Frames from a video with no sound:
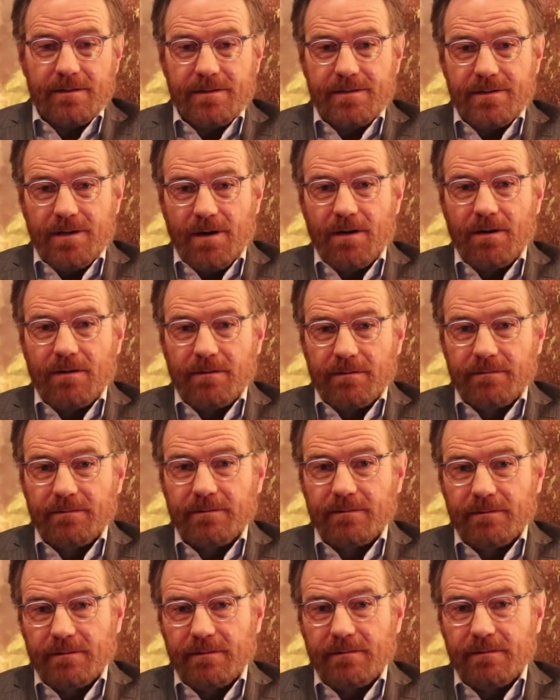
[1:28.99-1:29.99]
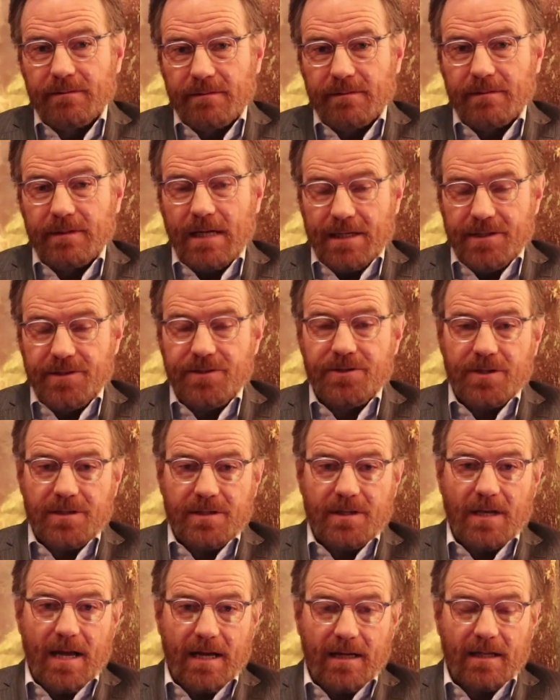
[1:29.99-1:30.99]
So that's
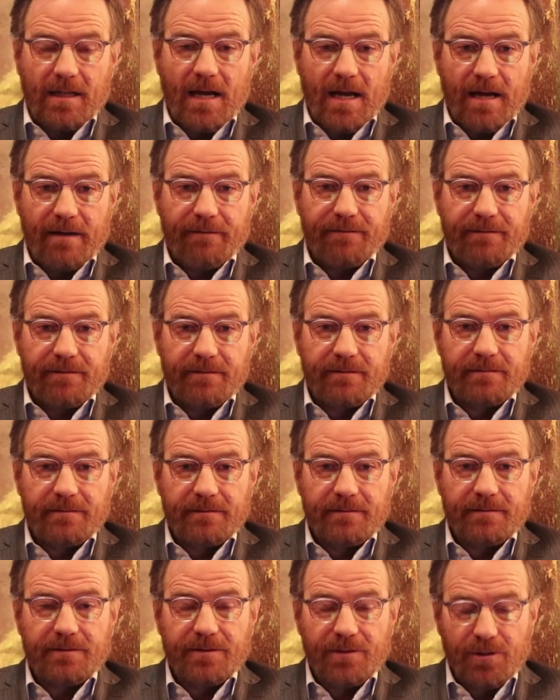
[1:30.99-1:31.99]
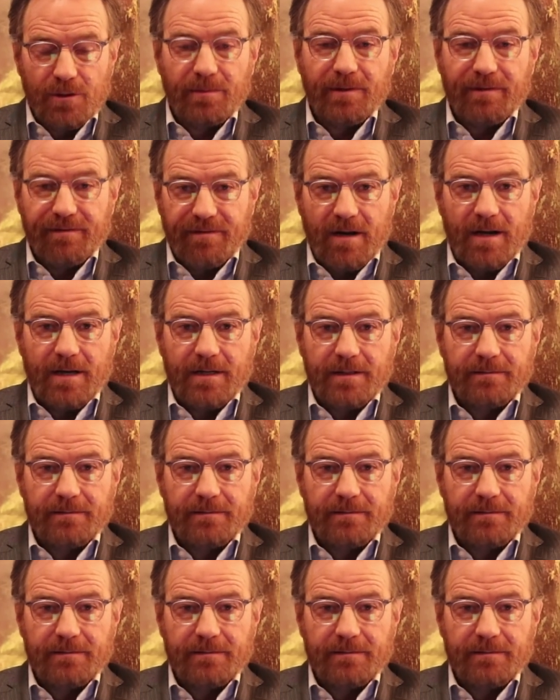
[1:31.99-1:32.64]
just like life. You'll be fine.